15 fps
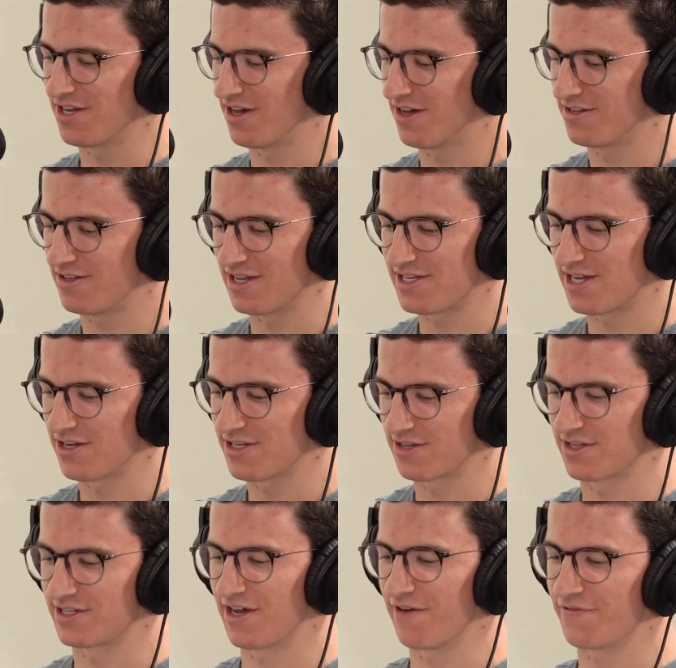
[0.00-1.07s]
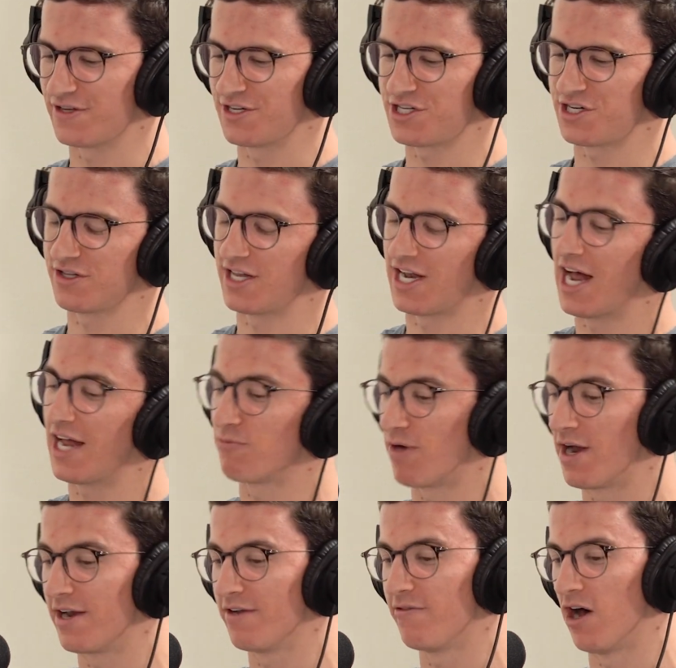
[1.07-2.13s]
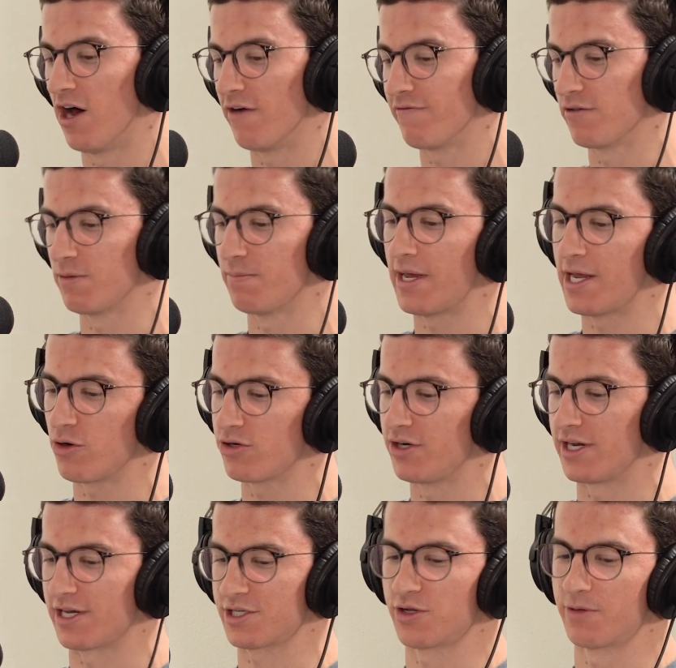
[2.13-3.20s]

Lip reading: like the definition that I read from the Mayo Clinic.